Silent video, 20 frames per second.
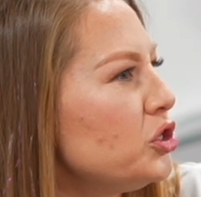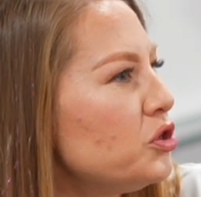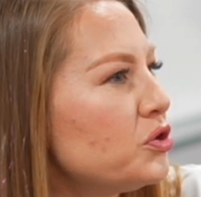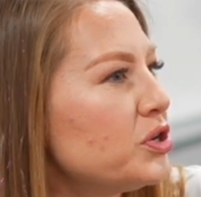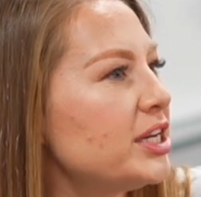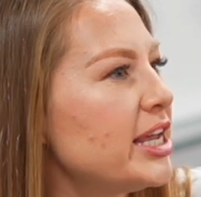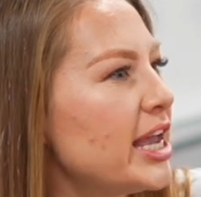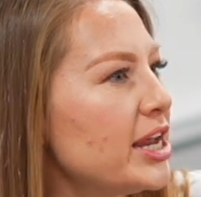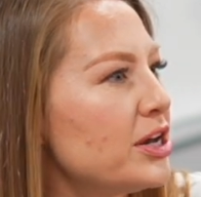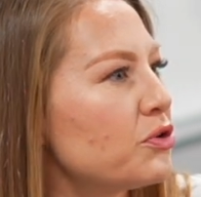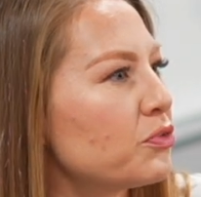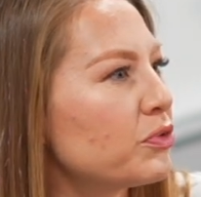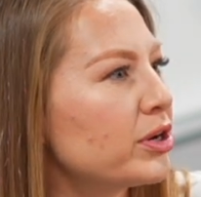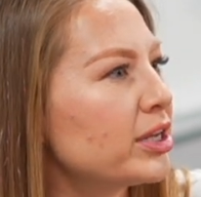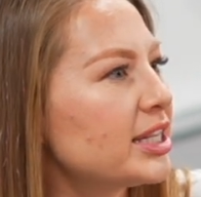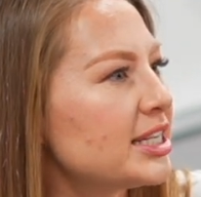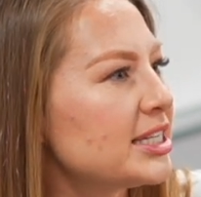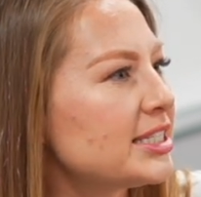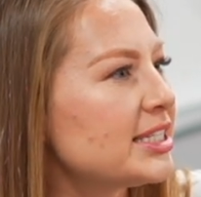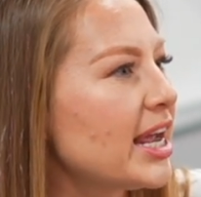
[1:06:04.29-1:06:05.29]
you could get into
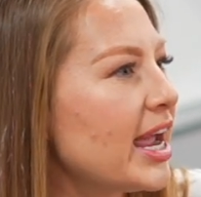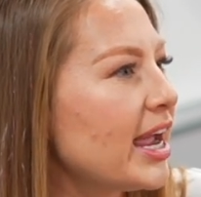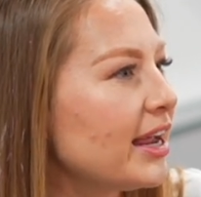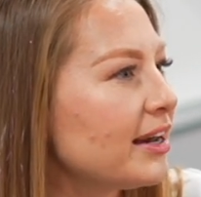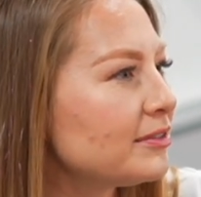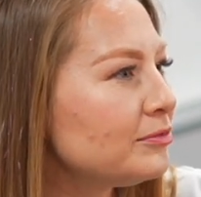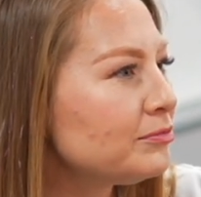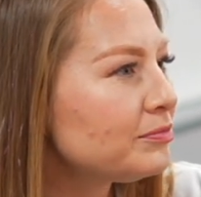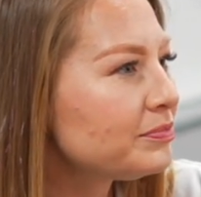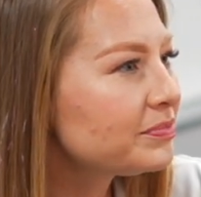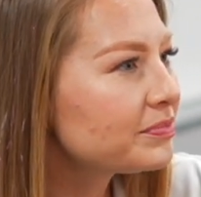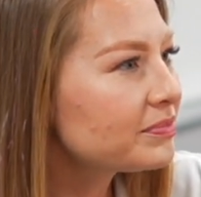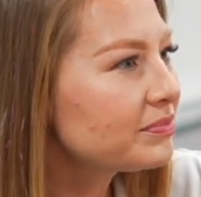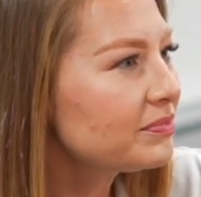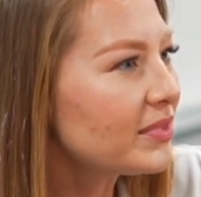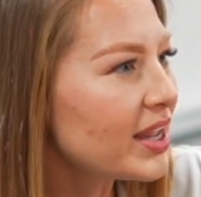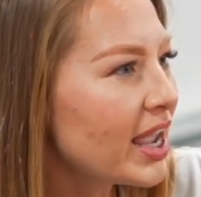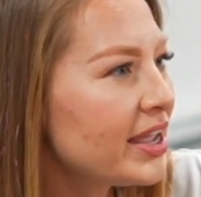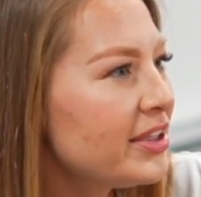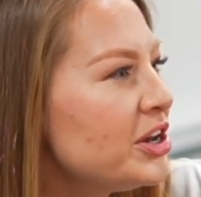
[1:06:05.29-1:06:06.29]
real estate.
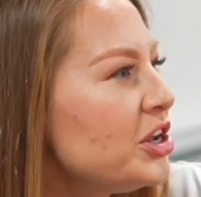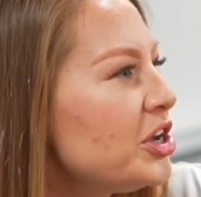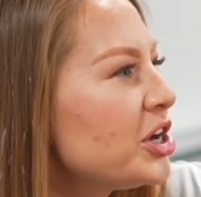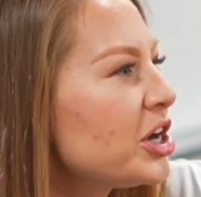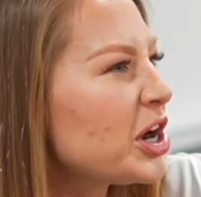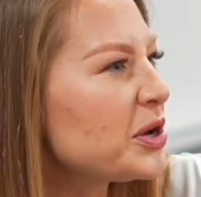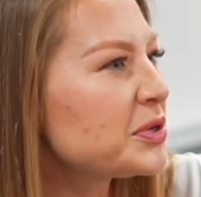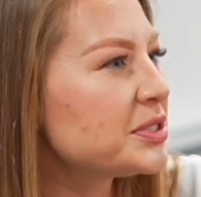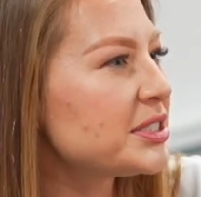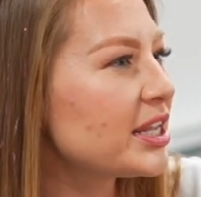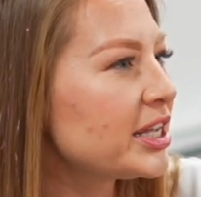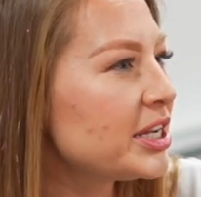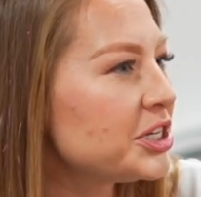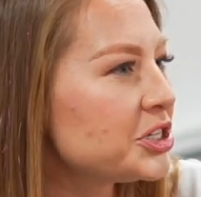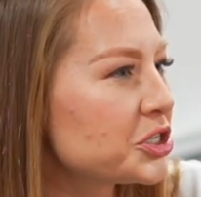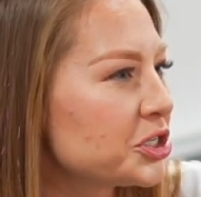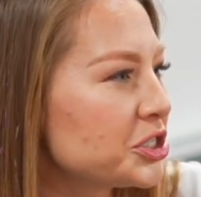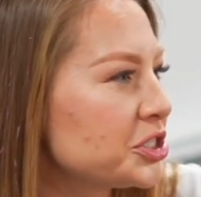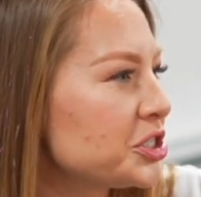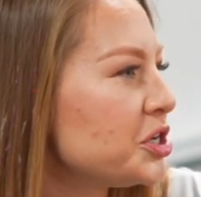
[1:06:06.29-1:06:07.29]
And then you could go sell
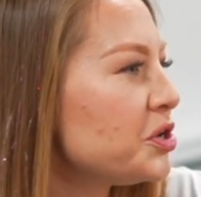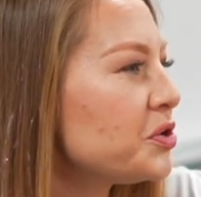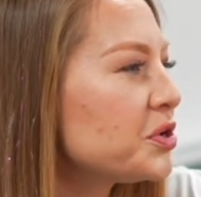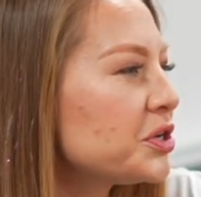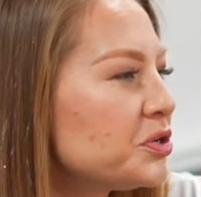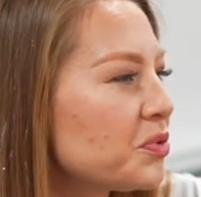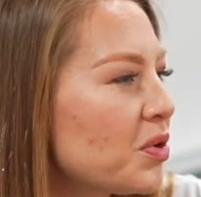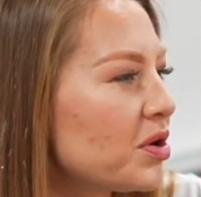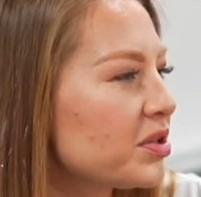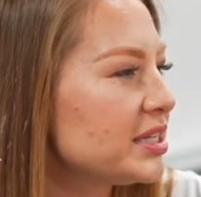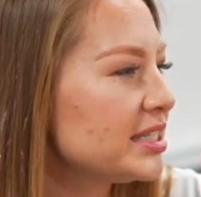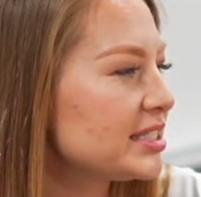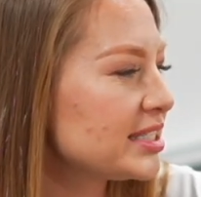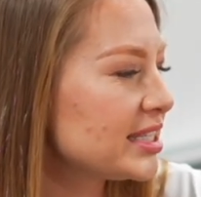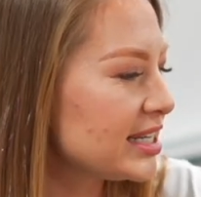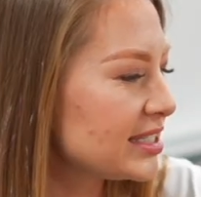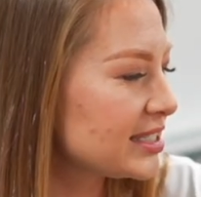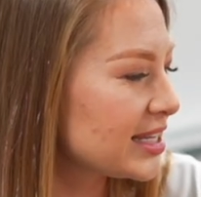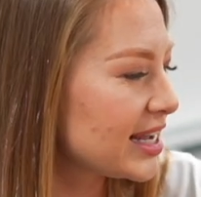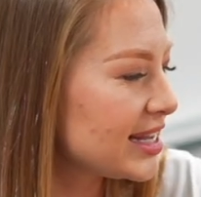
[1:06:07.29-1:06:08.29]
insurance, and you could do all these
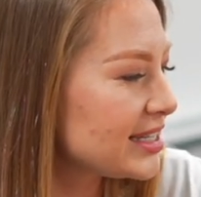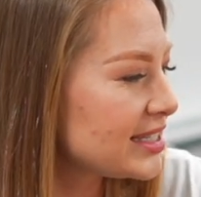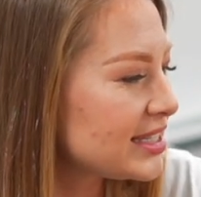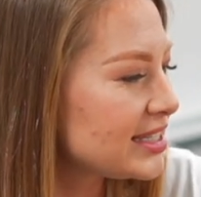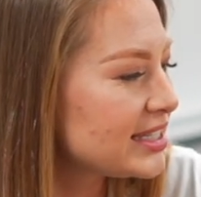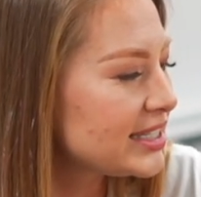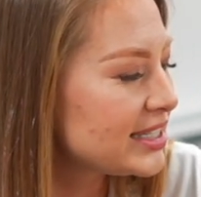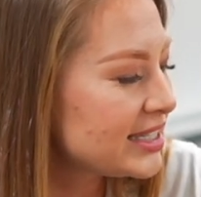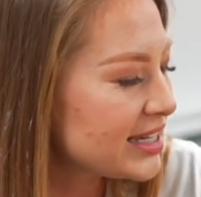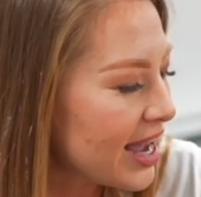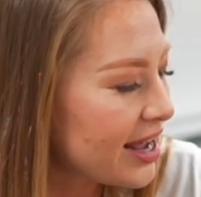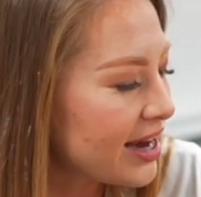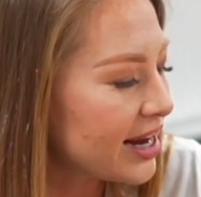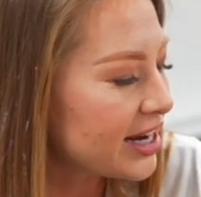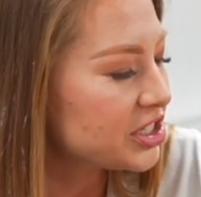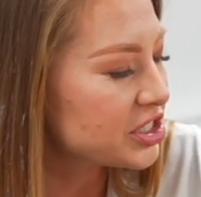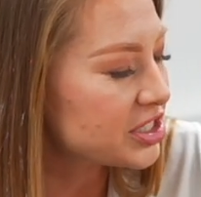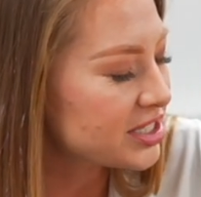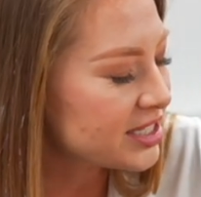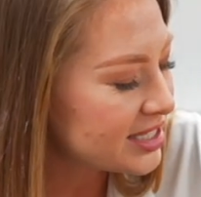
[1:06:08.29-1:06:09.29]
things. Instead, I
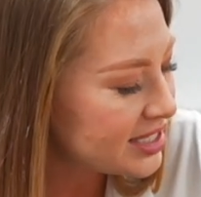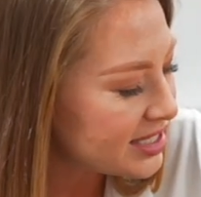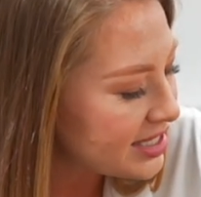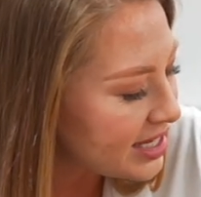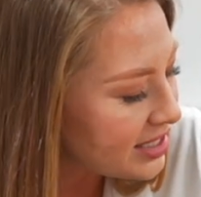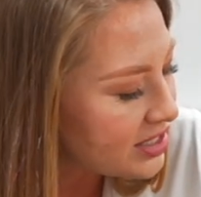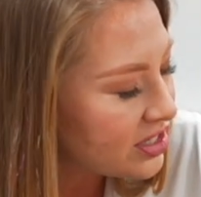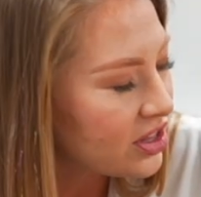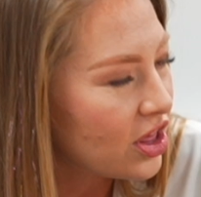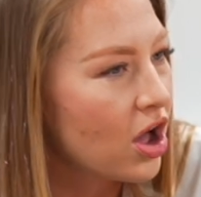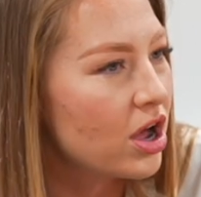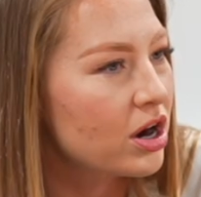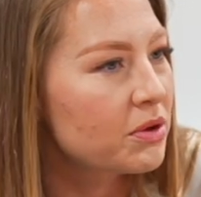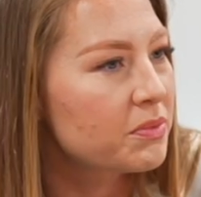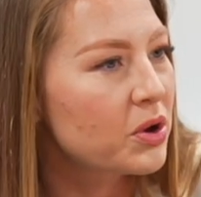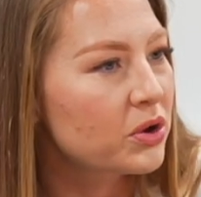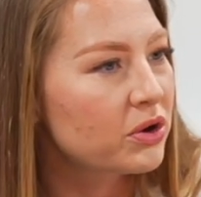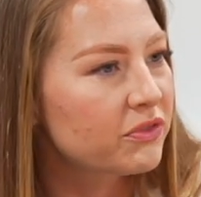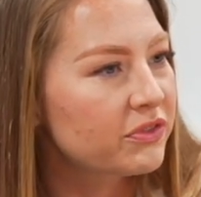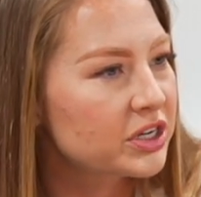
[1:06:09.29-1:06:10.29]
just stick to the
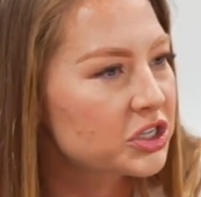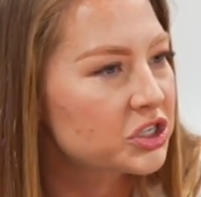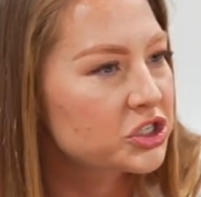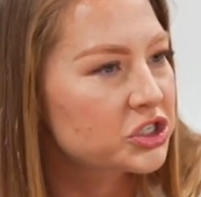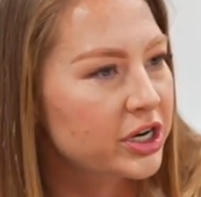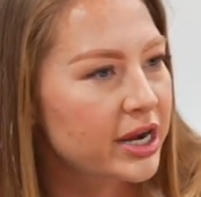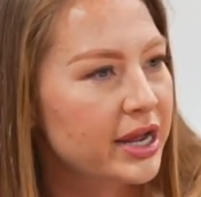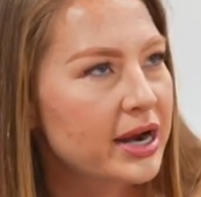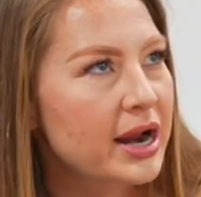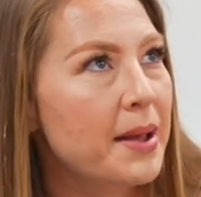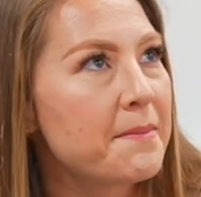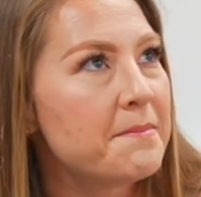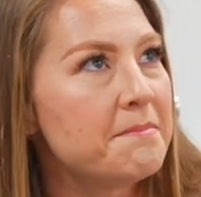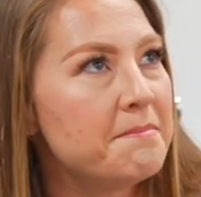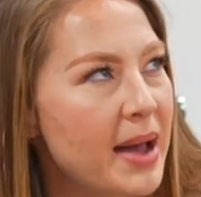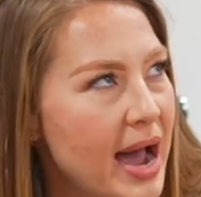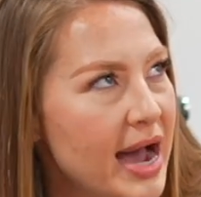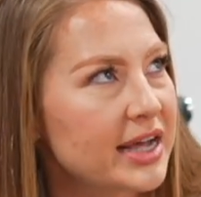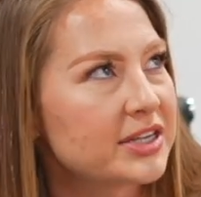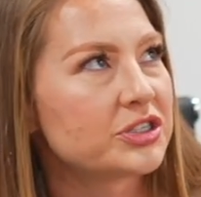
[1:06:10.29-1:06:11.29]
automotive industry, and I
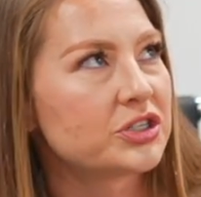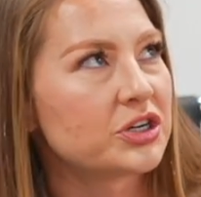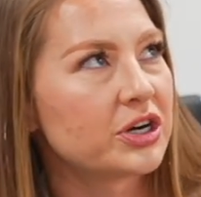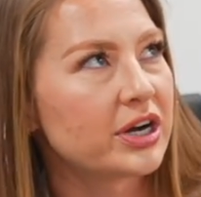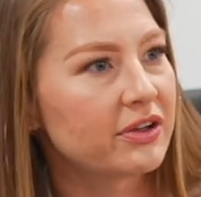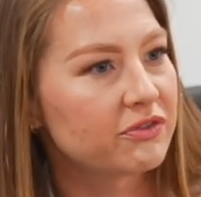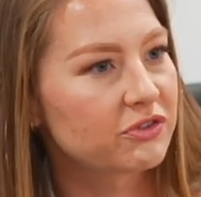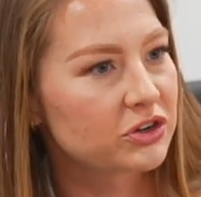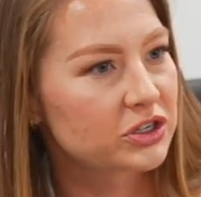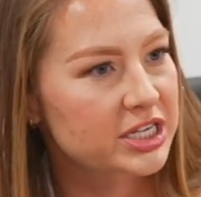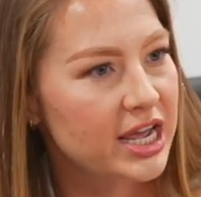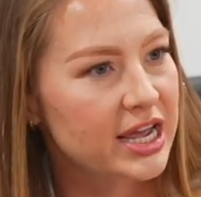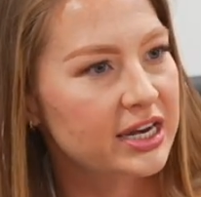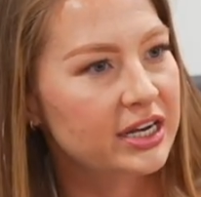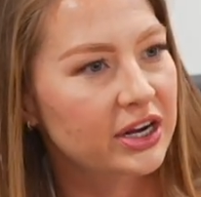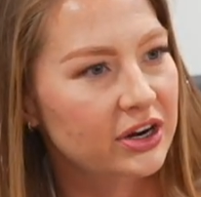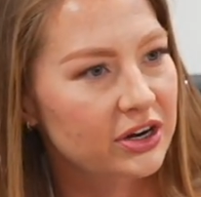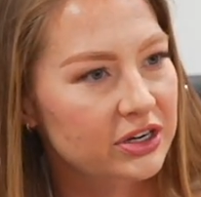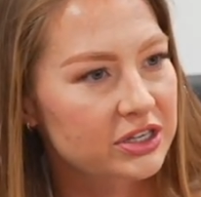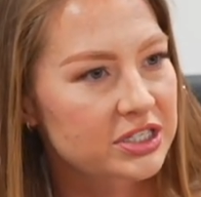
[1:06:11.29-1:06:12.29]
mastered it for 10
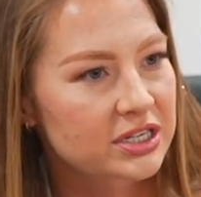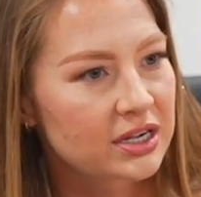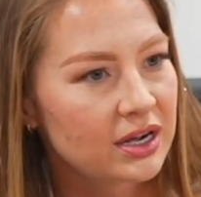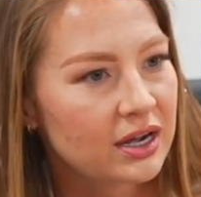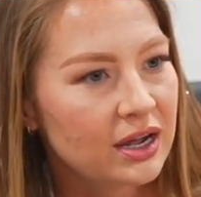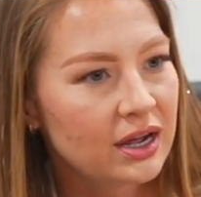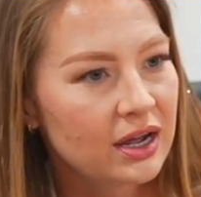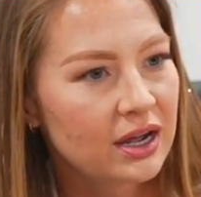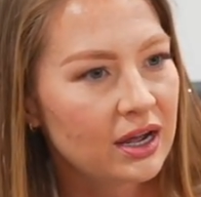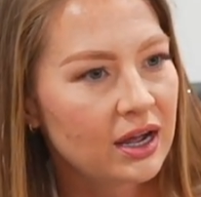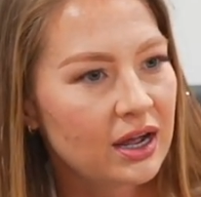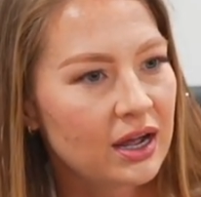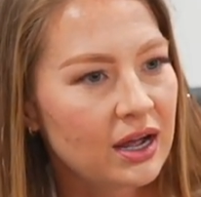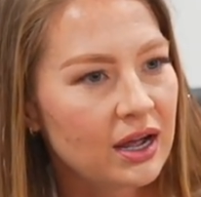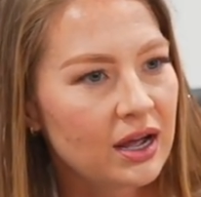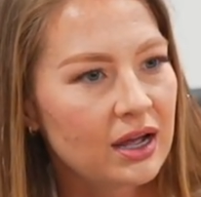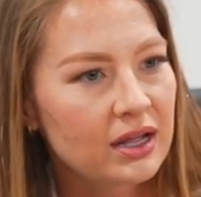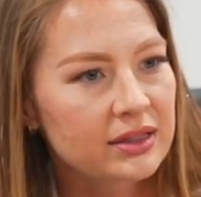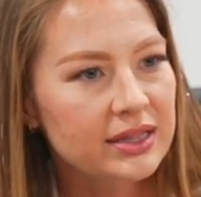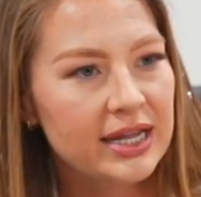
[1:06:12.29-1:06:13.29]
years.
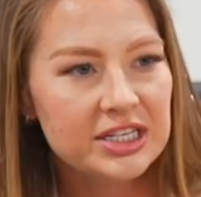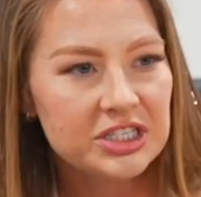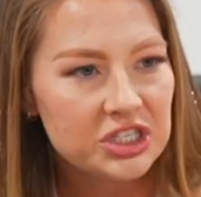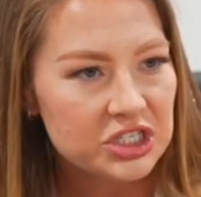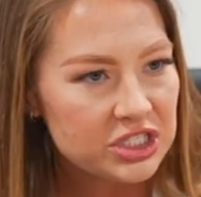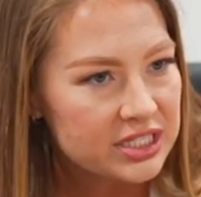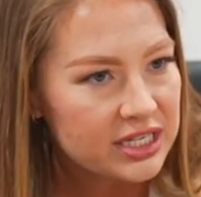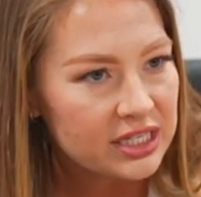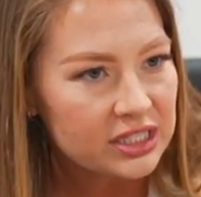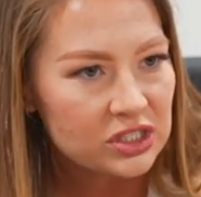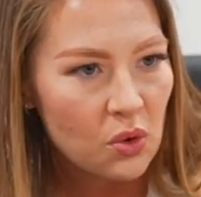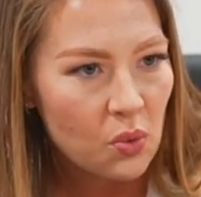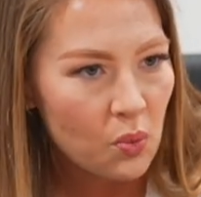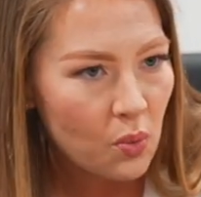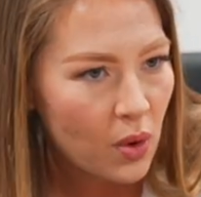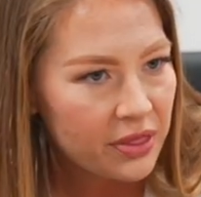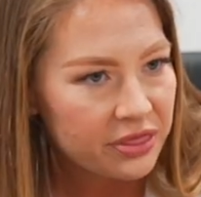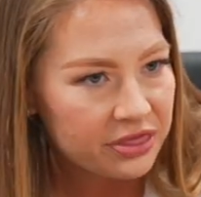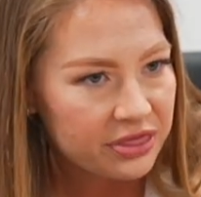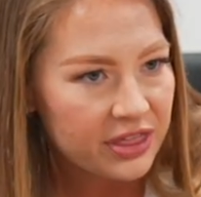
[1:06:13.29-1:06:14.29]
Like just stick to
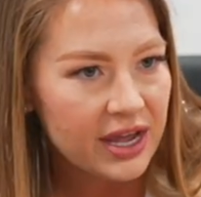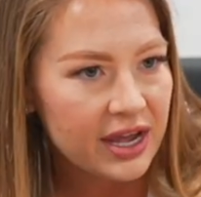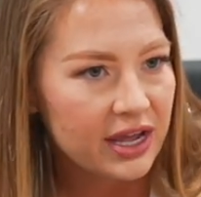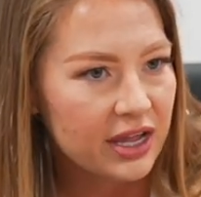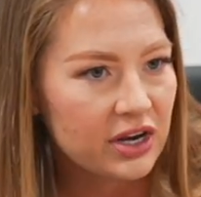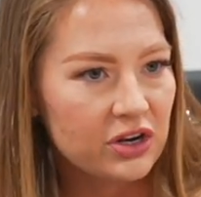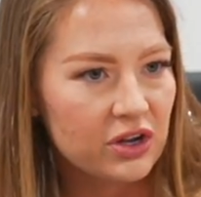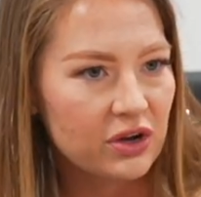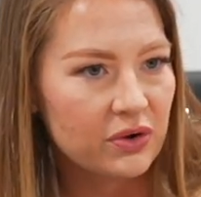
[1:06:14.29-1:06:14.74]
one thing and do